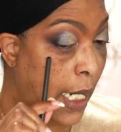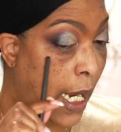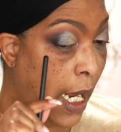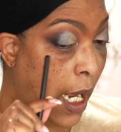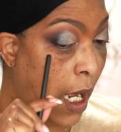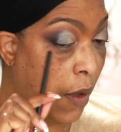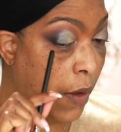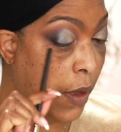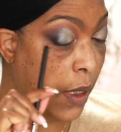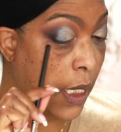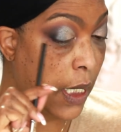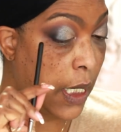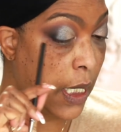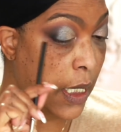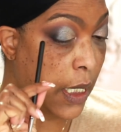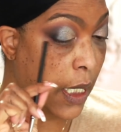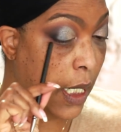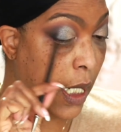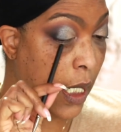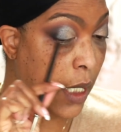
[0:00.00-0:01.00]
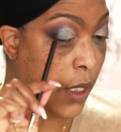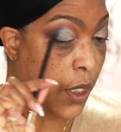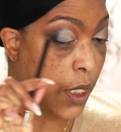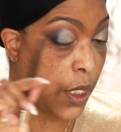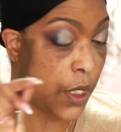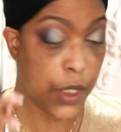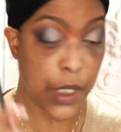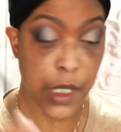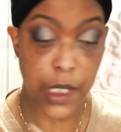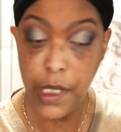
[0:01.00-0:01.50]
out these
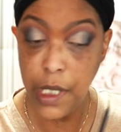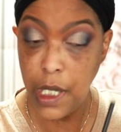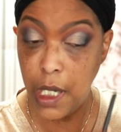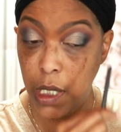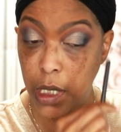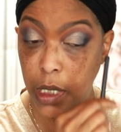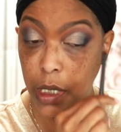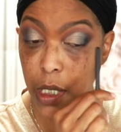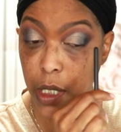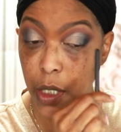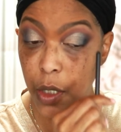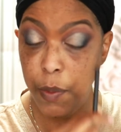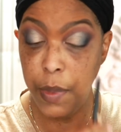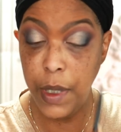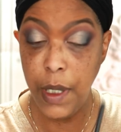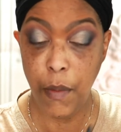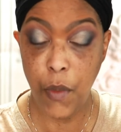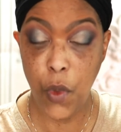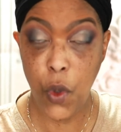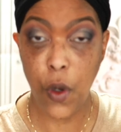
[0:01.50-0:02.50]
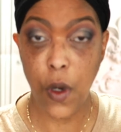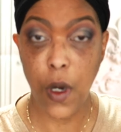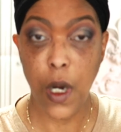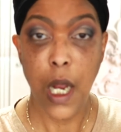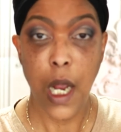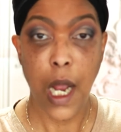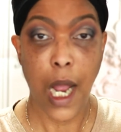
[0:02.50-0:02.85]
edges just a little bit more.